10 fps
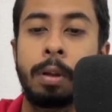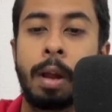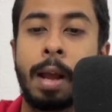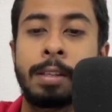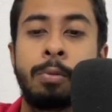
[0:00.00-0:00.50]

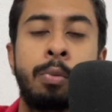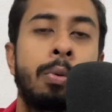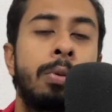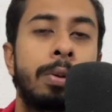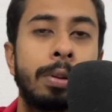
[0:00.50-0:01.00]
as you
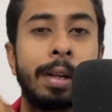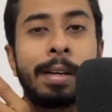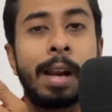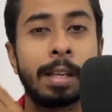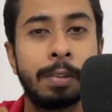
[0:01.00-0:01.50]
know, that
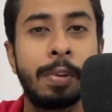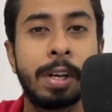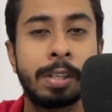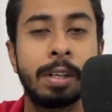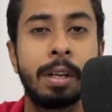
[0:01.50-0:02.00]

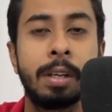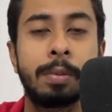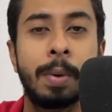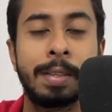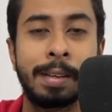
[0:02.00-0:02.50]
classification is
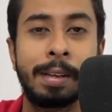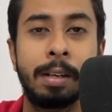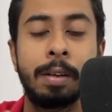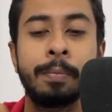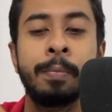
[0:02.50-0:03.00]

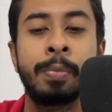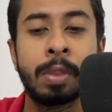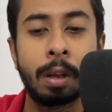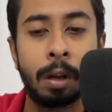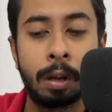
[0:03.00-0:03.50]
basically
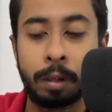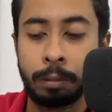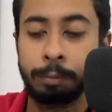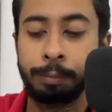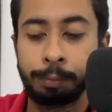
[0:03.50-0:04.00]

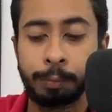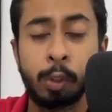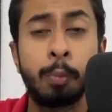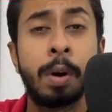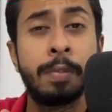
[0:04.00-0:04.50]

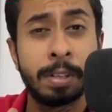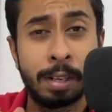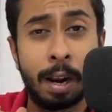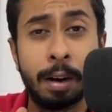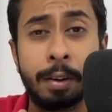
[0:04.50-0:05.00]
supervised
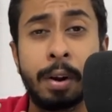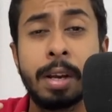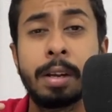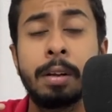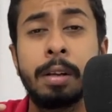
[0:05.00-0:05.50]
learning,
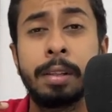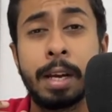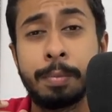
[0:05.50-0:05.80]
right? That